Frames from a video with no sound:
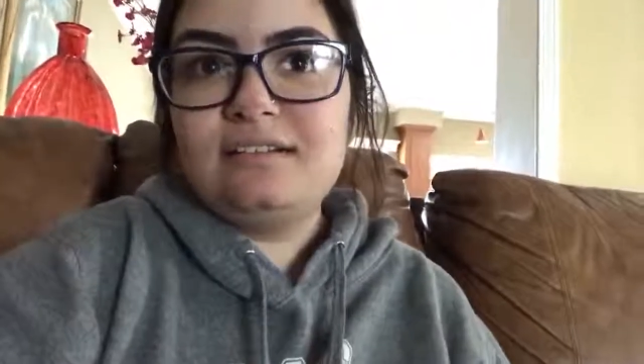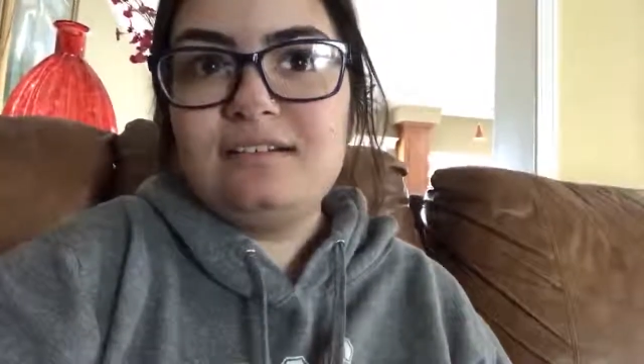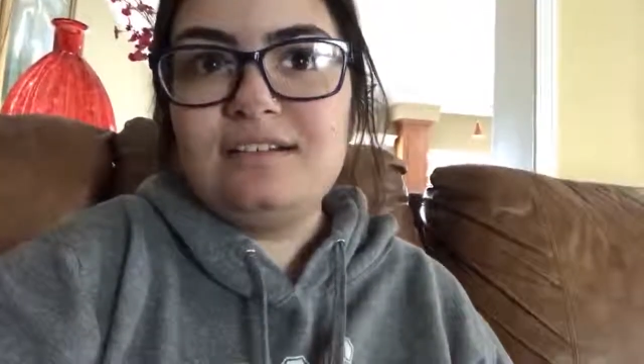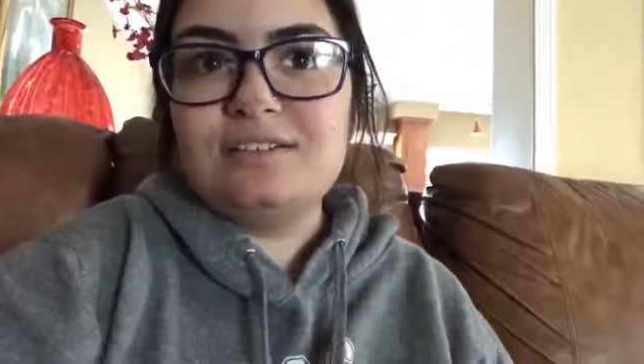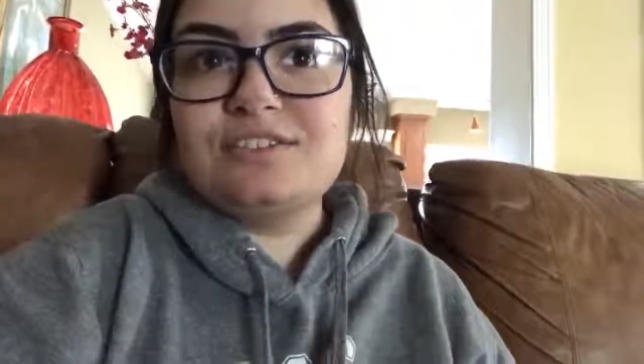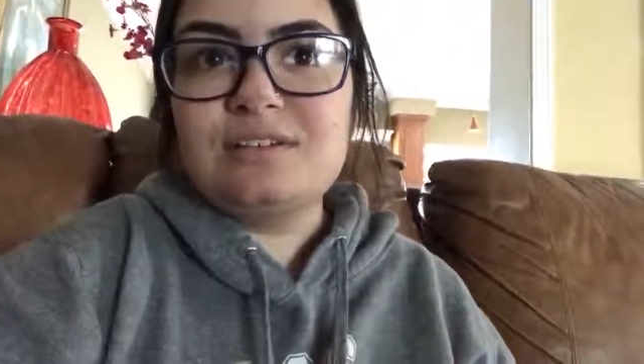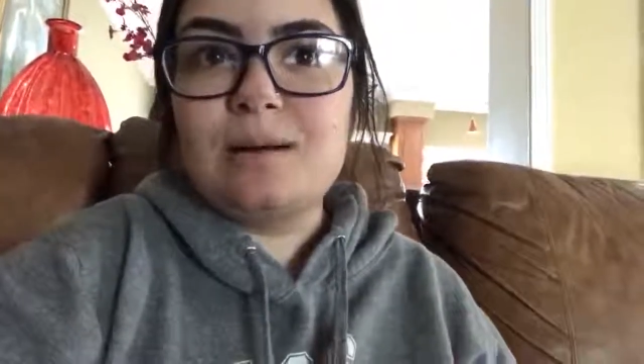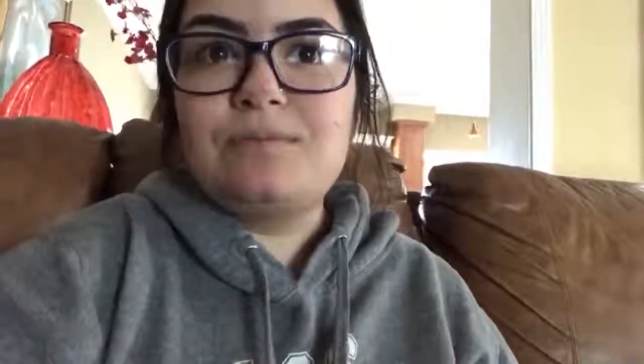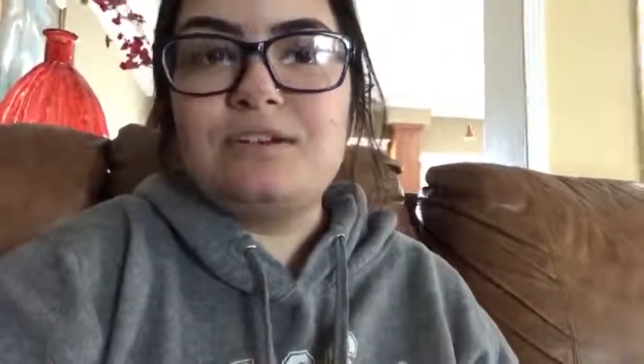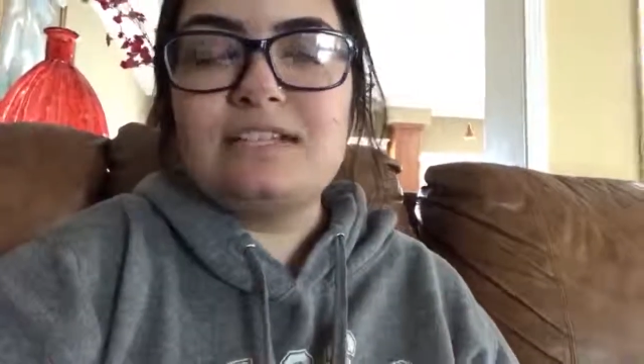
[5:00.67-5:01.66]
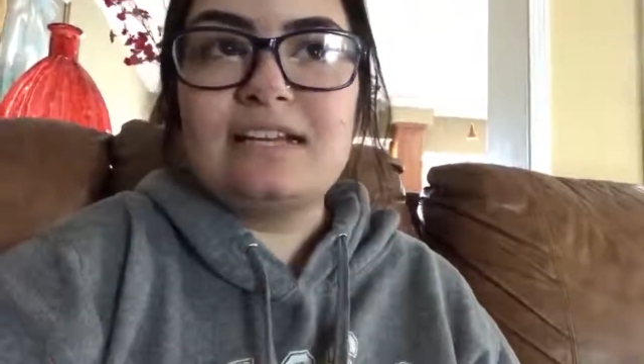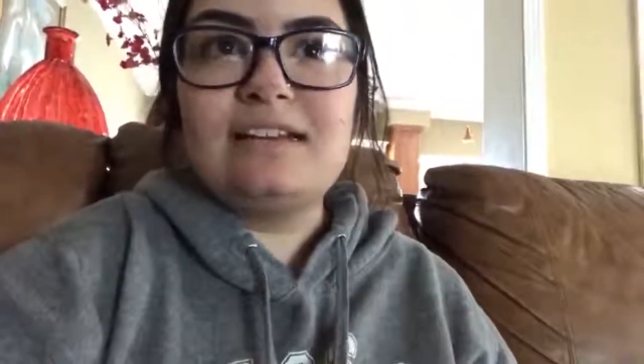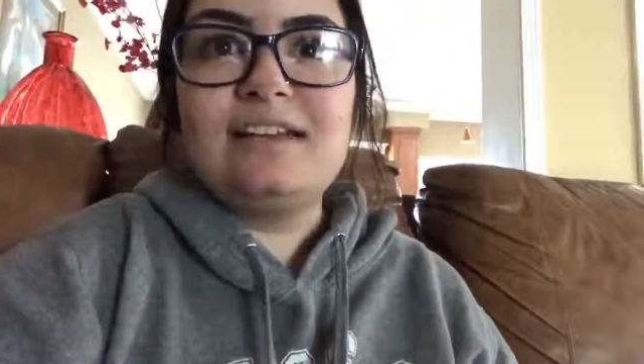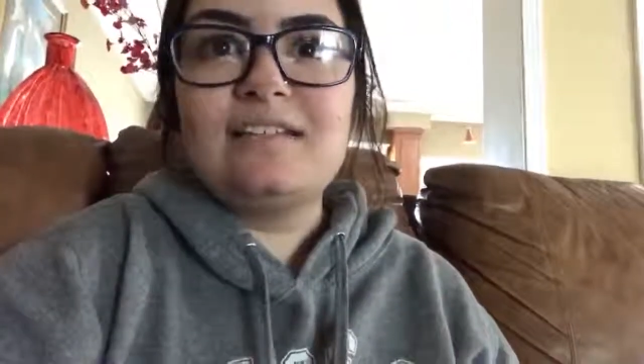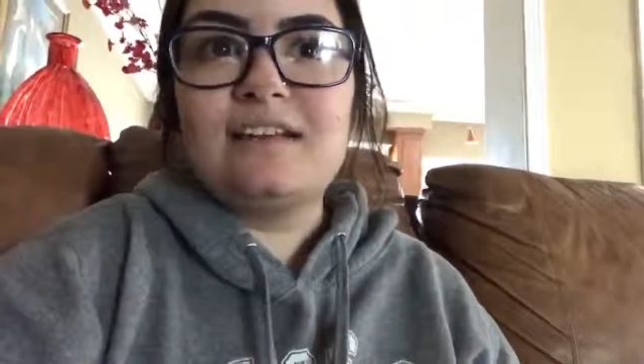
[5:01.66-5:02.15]
he'll stop for a second
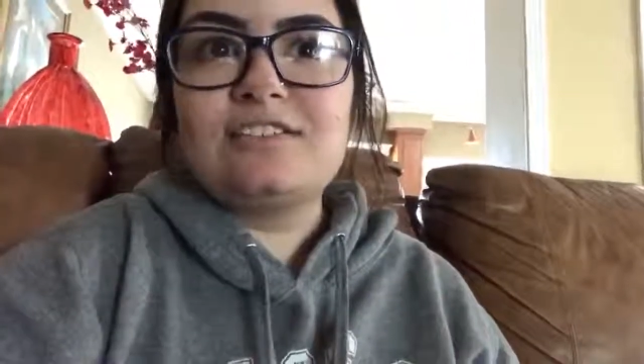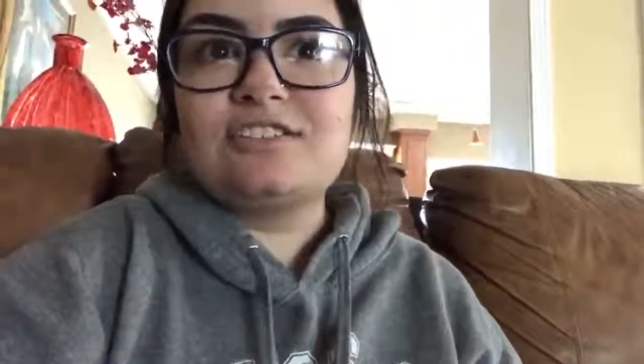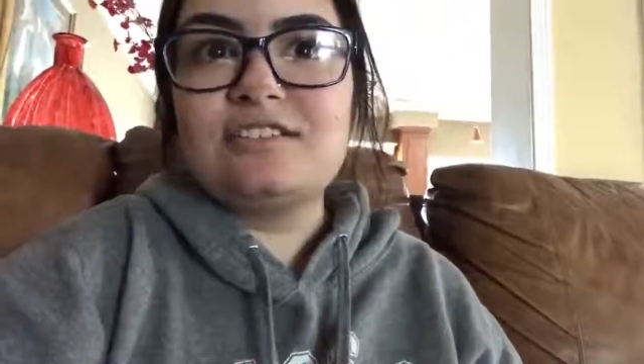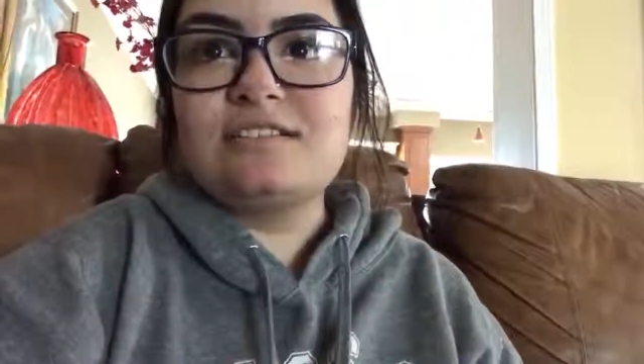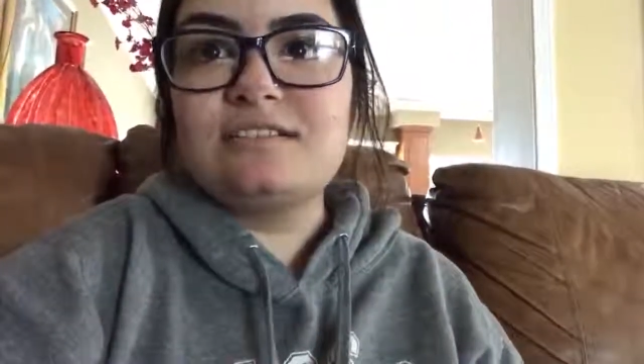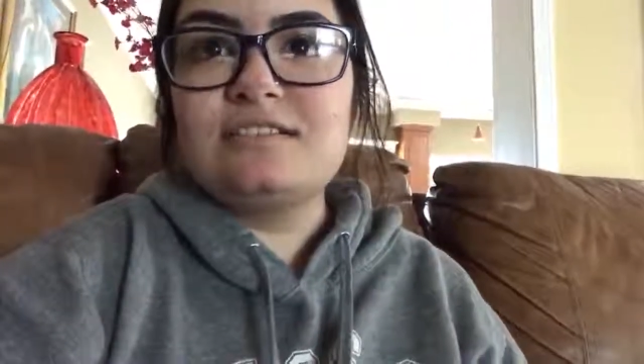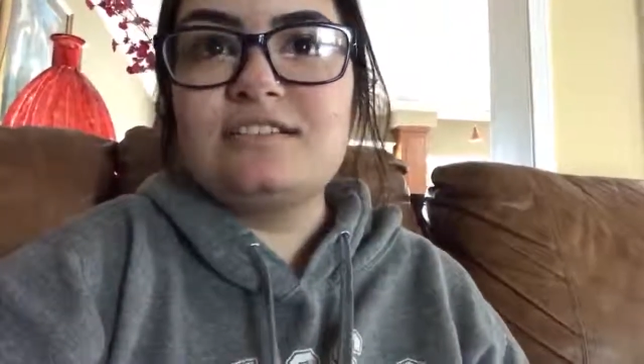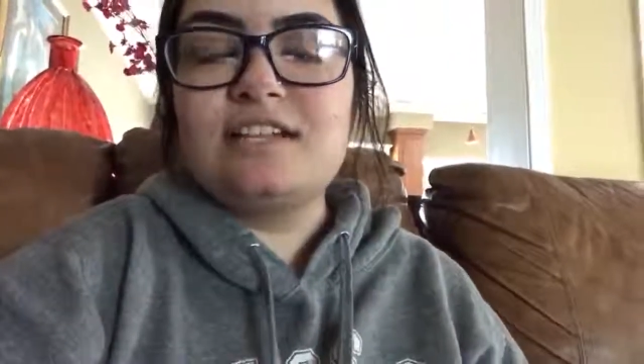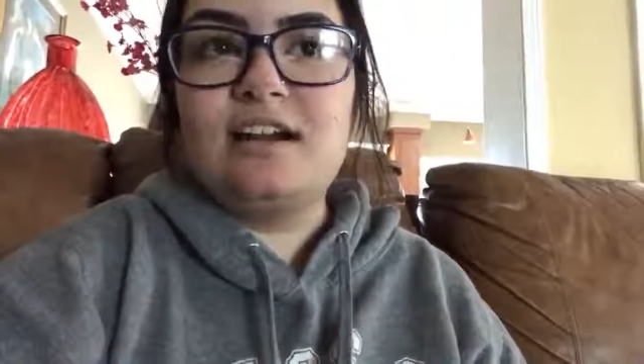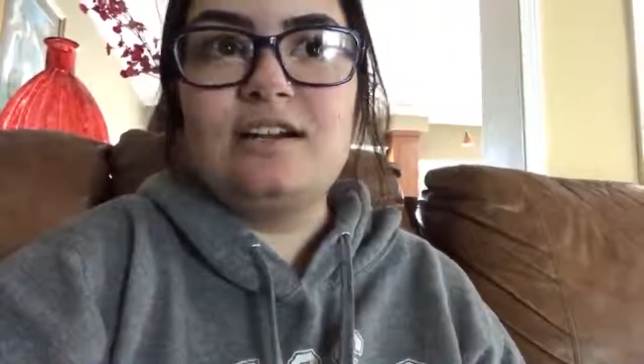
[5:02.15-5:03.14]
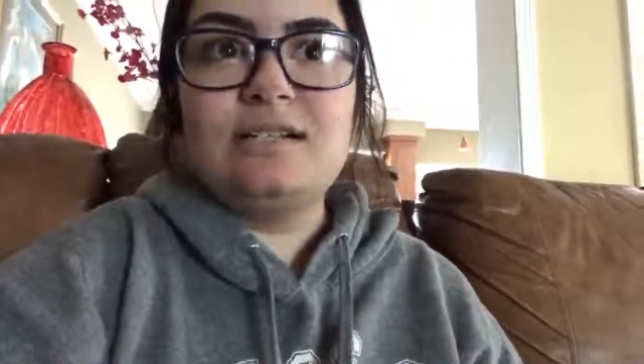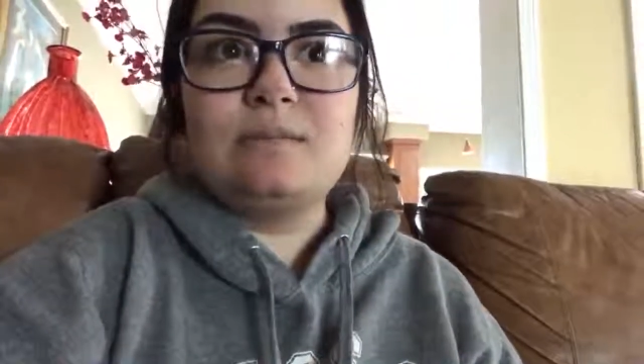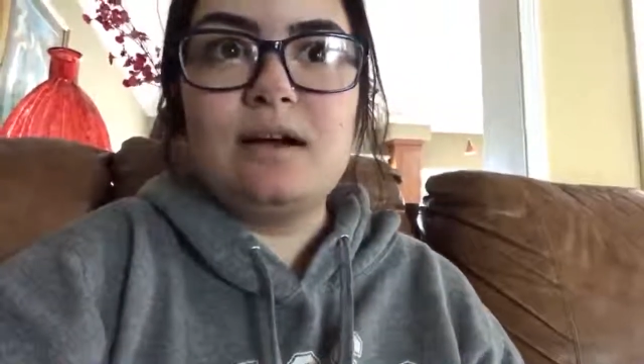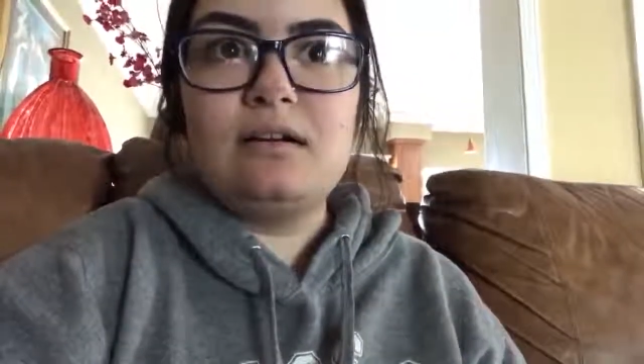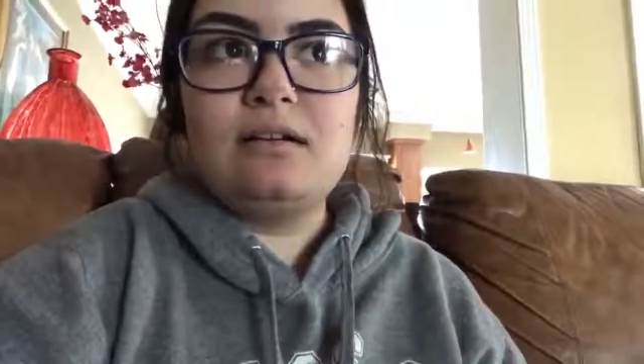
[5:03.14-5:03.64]
and like just stare and
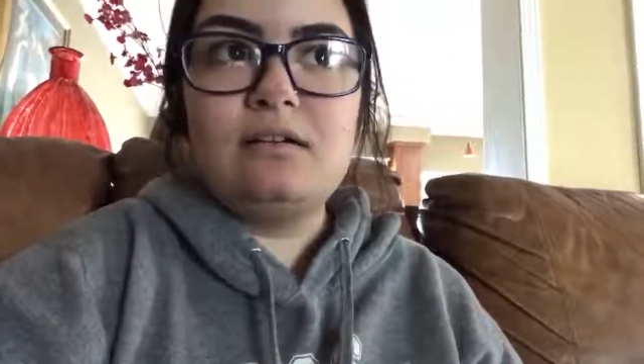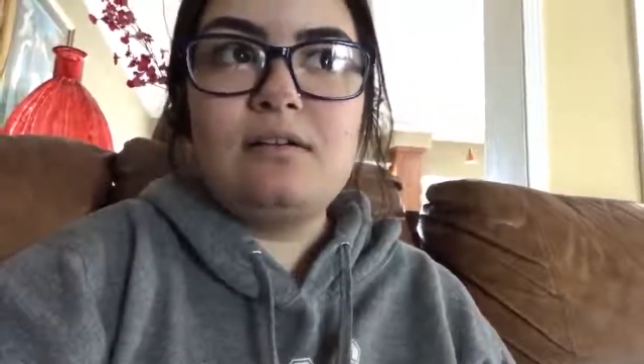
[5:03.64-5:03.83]
smile.